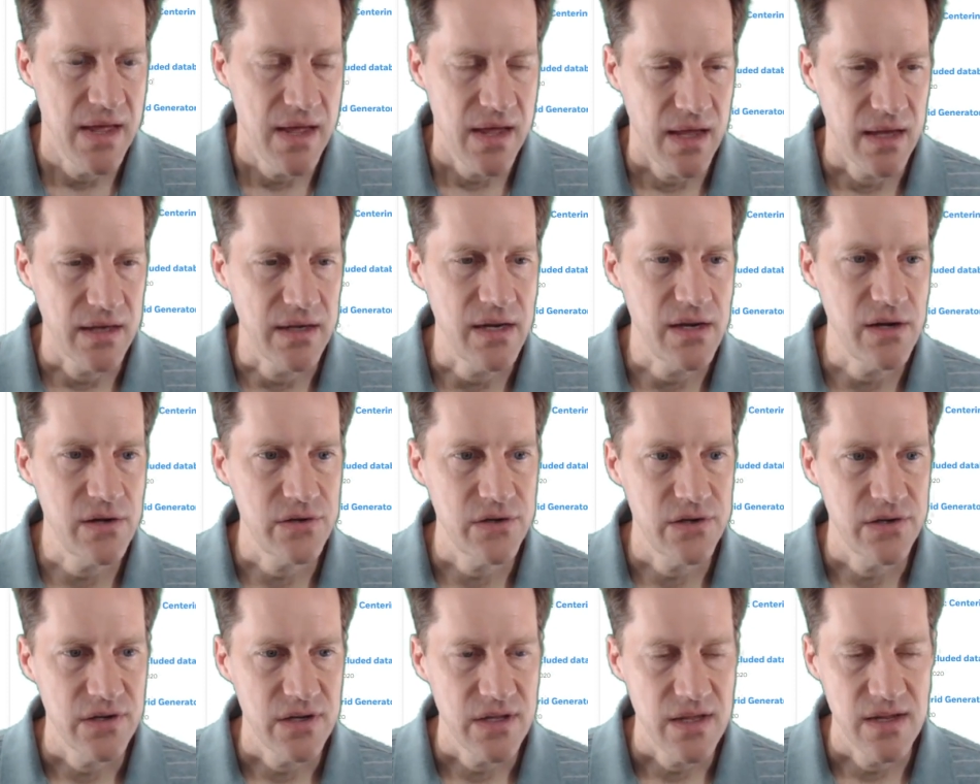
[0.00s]
and
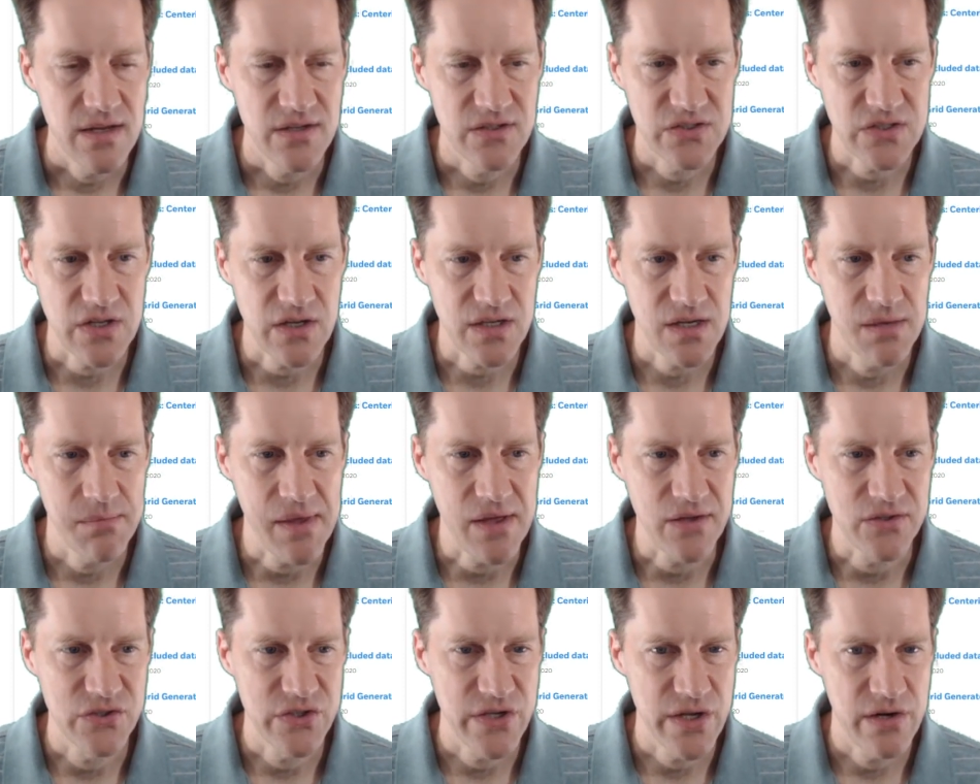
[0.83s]
here he is talking
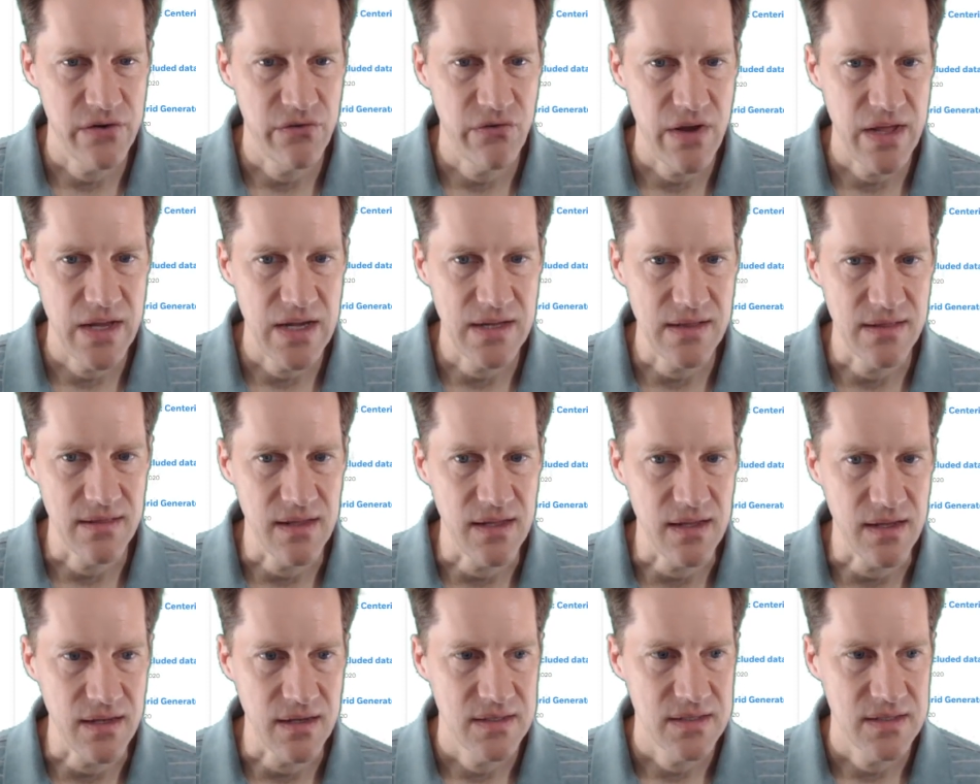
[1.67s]
about generating the